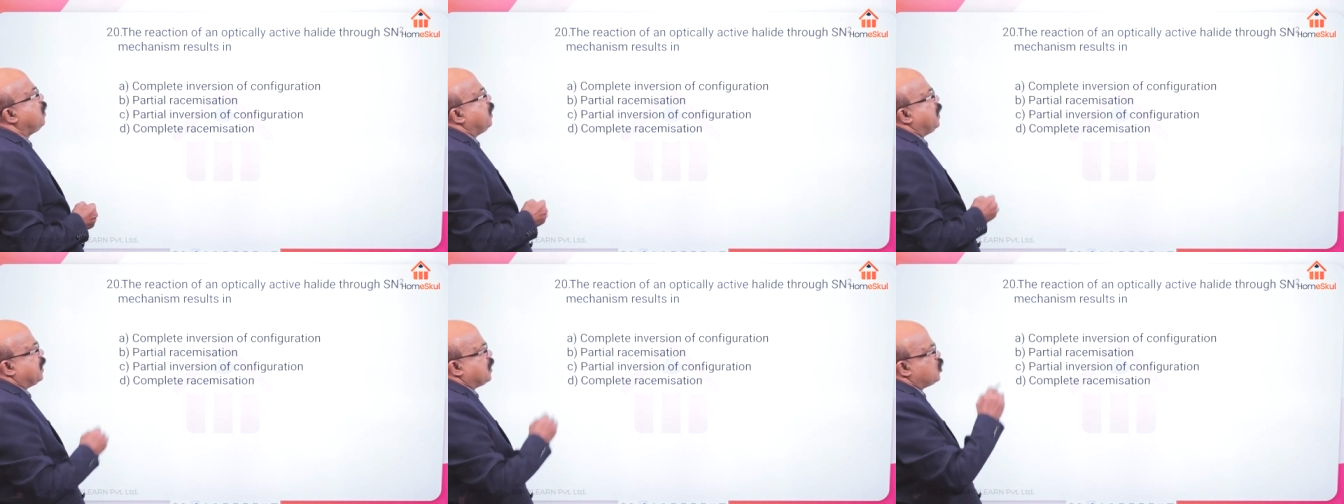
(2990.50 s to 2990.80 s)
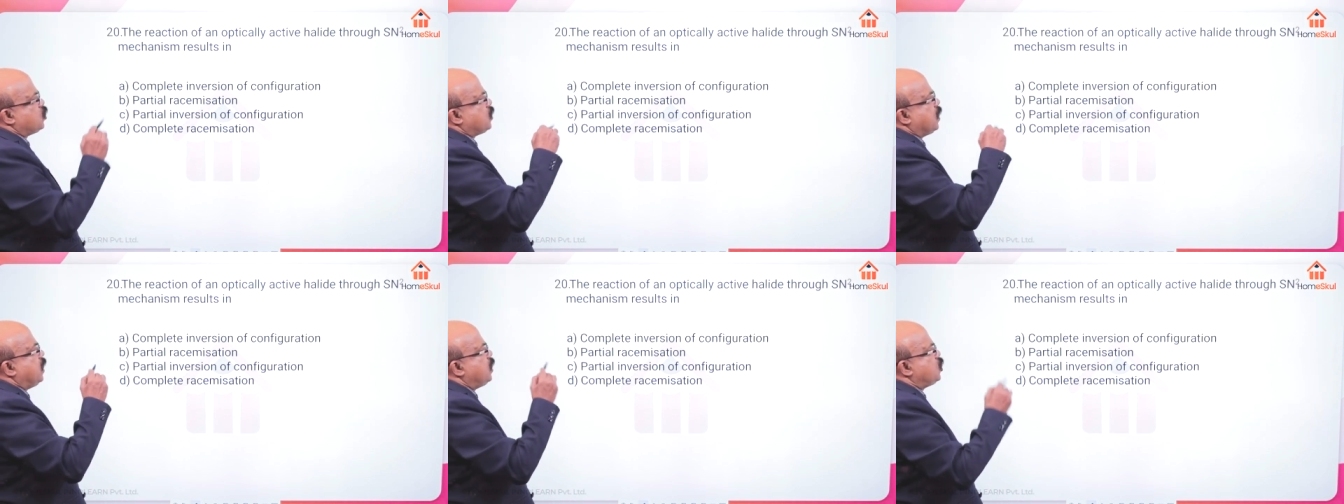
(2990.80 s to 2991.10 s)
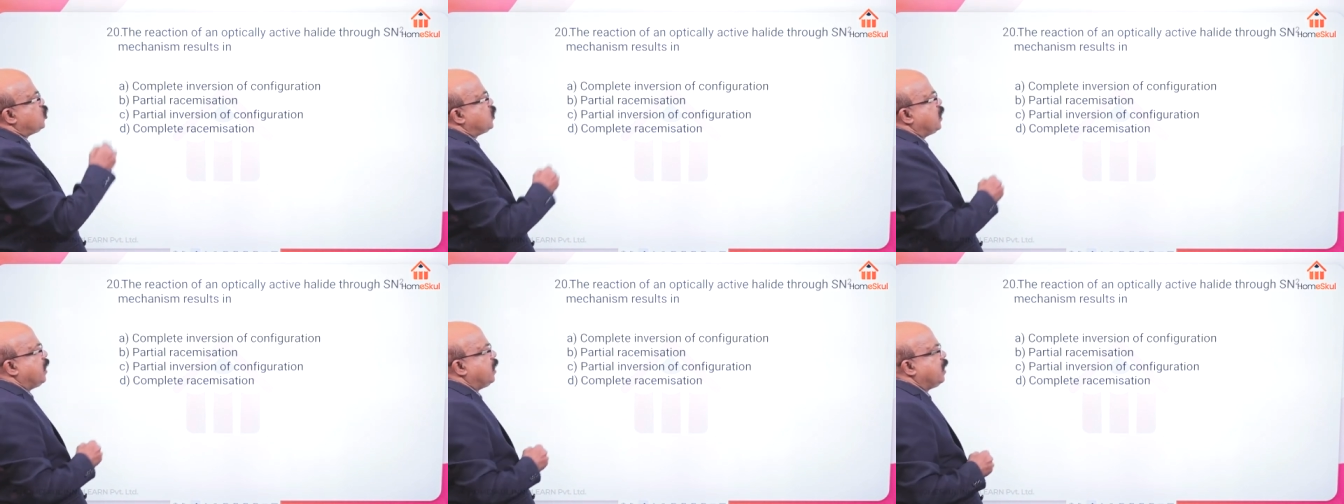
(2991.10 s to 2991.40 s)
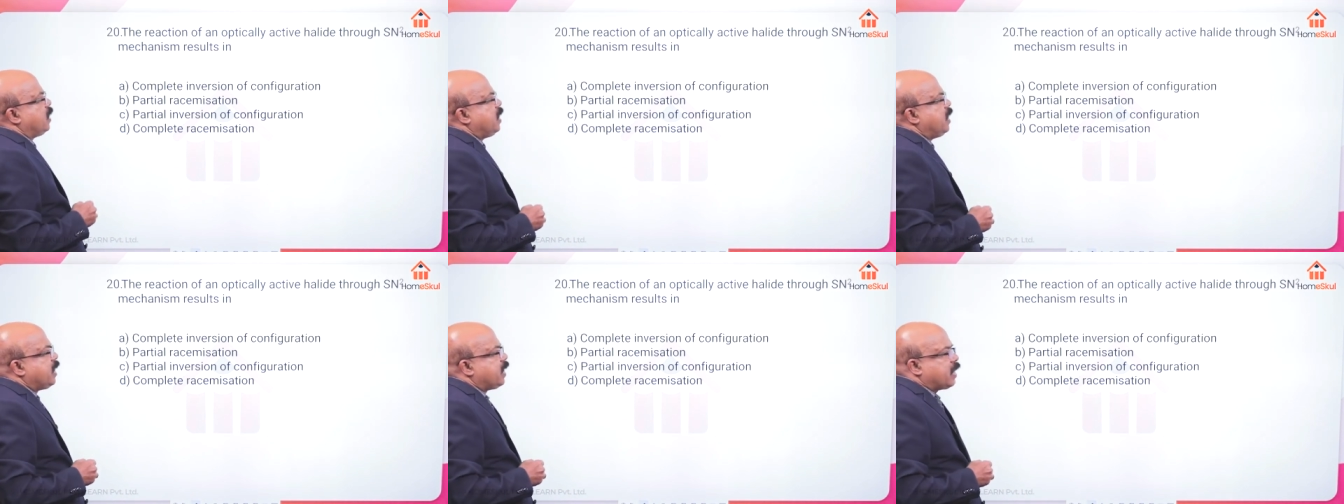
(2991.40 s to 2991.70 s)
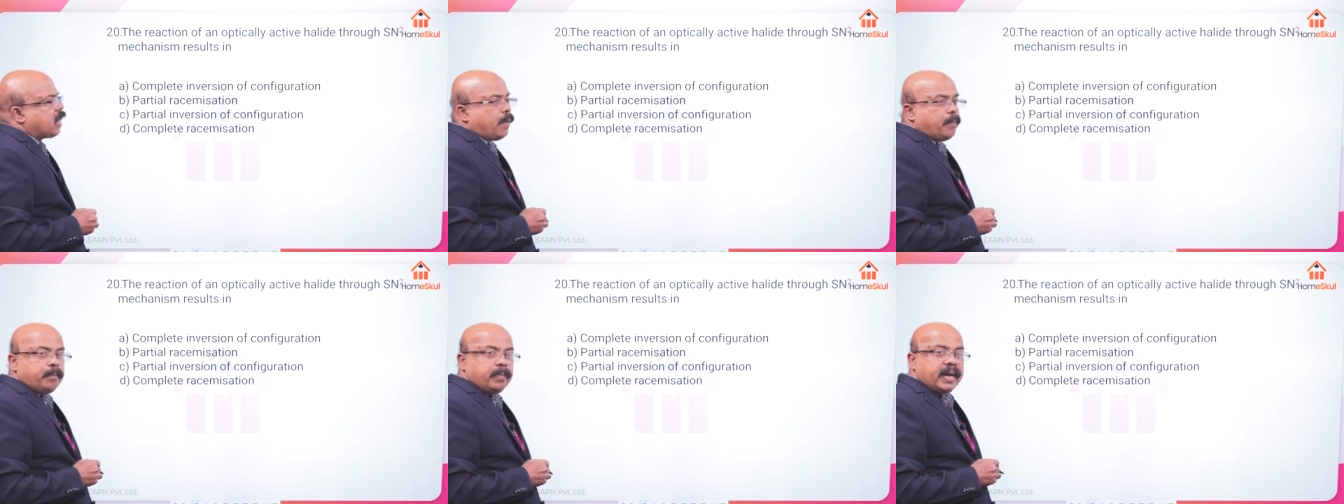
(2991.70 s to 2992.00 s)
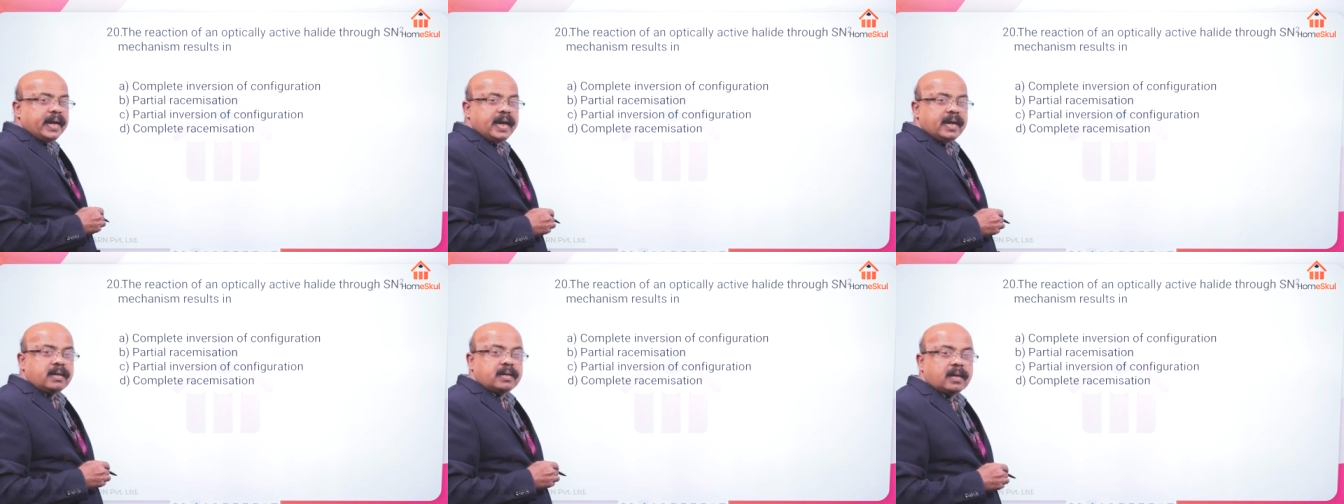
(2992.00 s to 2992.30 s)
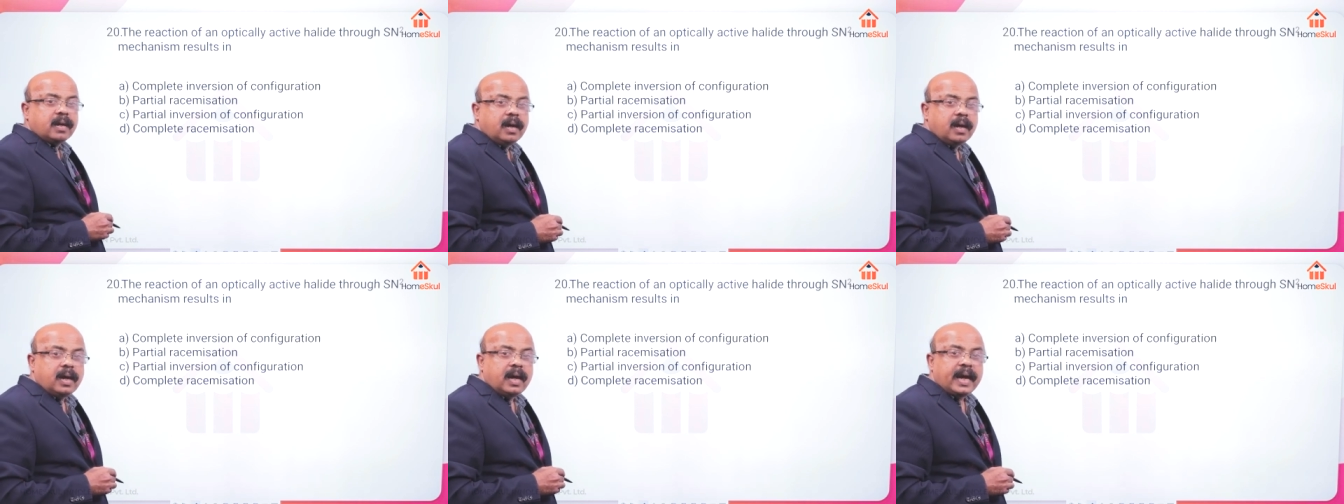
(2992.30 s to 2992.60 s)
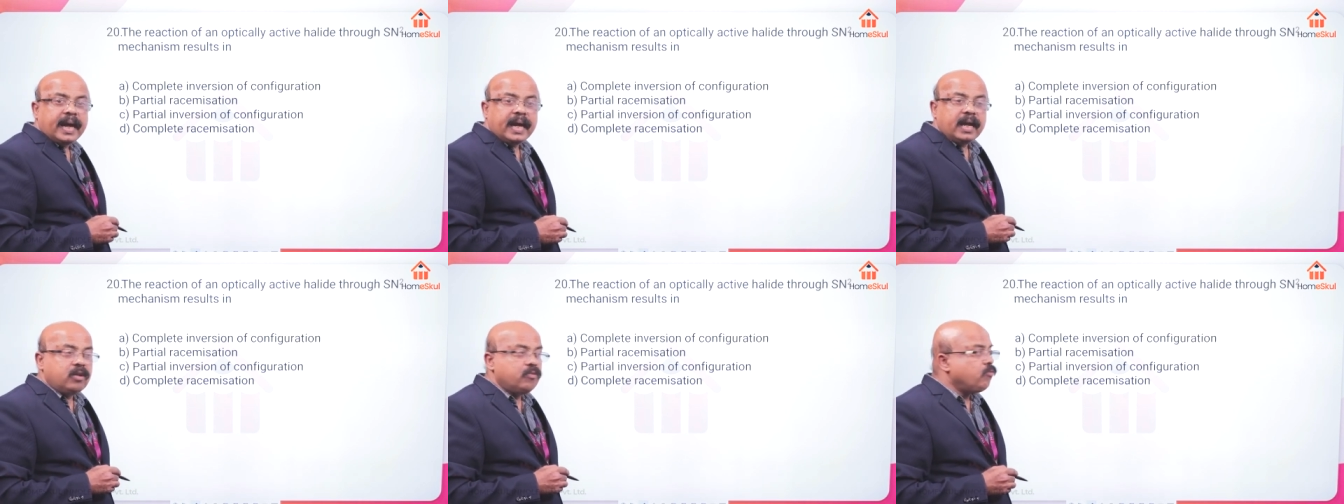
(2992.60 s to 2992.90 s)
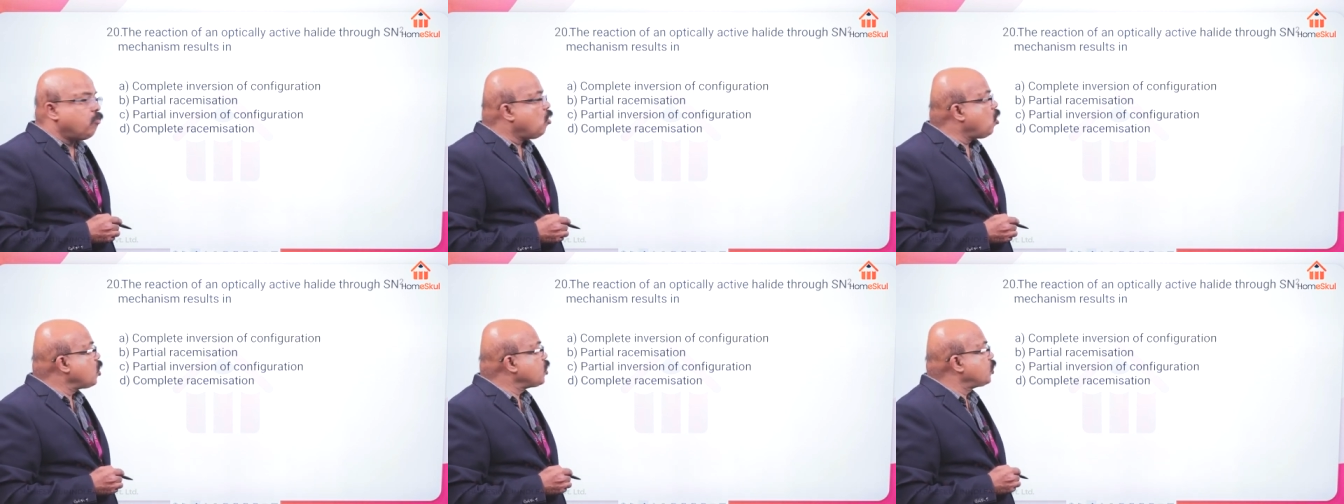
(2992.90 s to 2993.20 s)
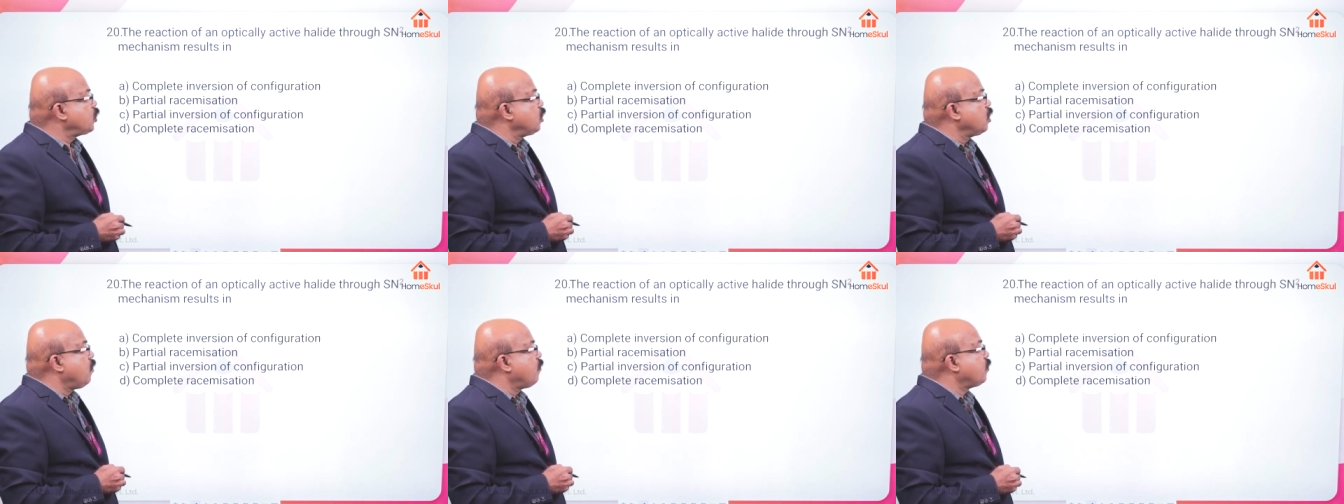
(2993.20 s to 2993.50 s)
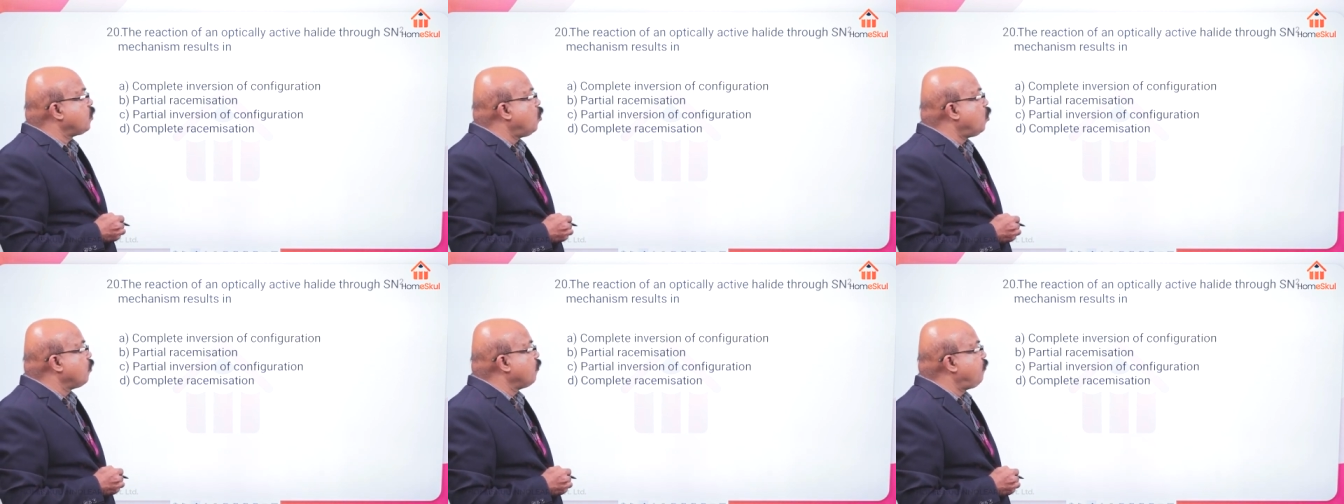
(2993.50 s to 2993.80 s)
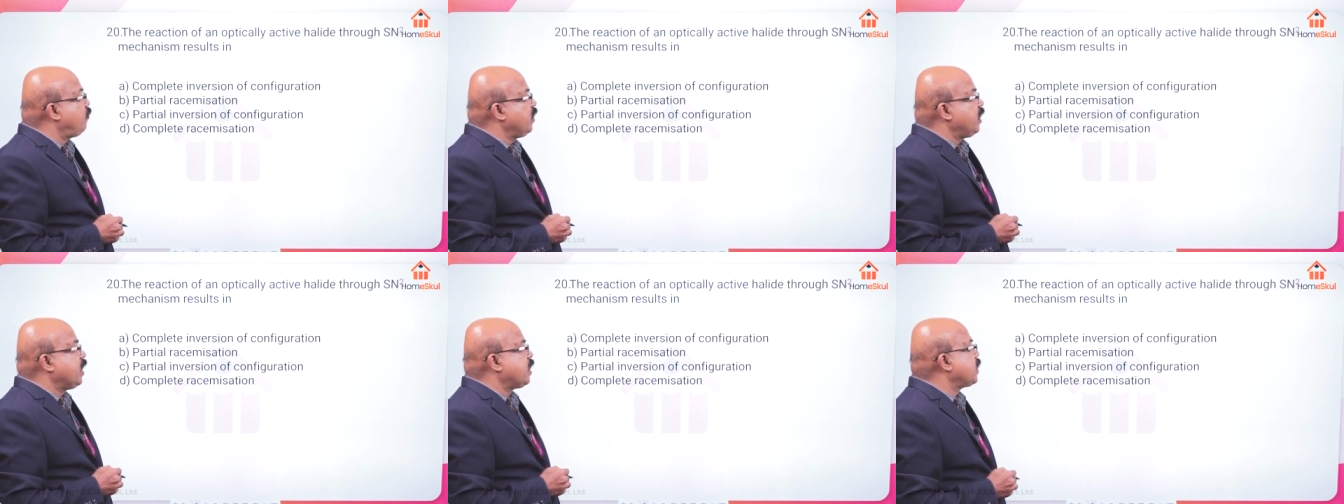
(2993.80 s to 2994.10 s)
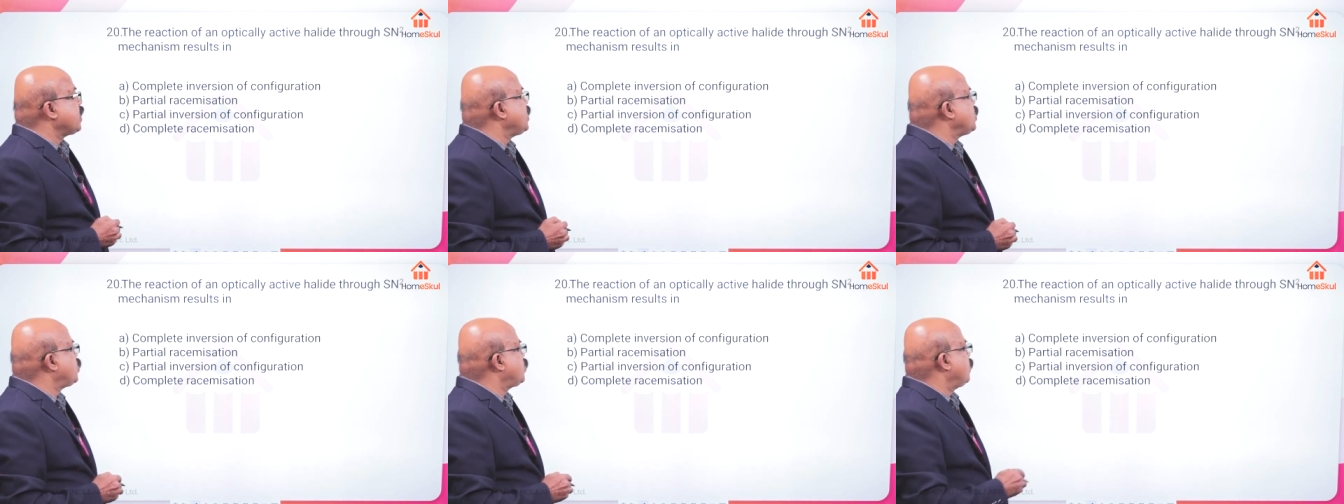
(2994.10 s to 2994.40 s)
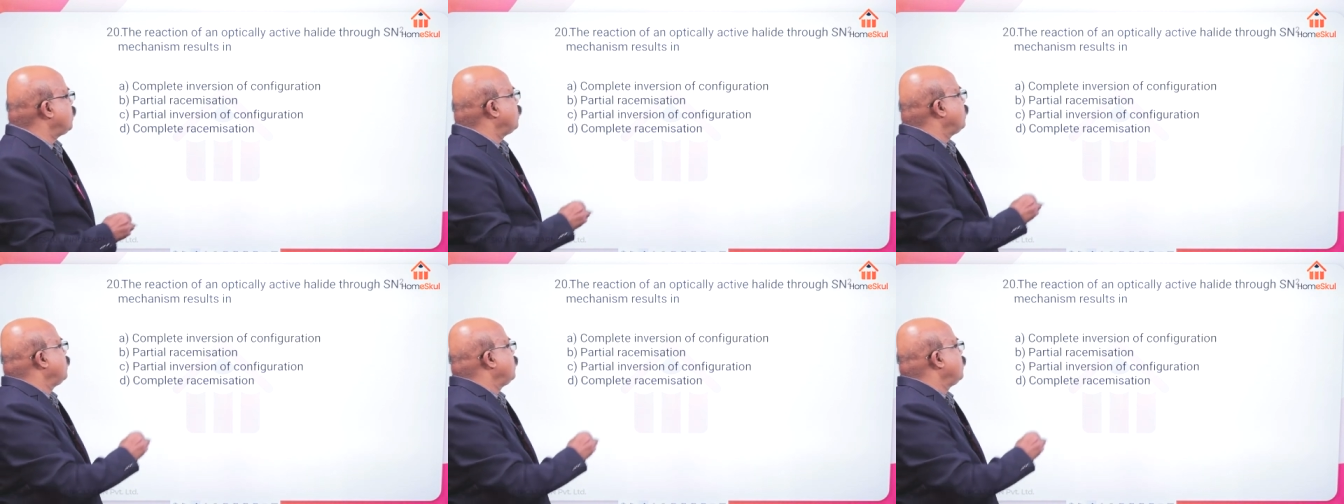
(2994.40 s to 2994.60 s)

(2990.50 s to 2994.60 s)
results in complete inversion of configuration.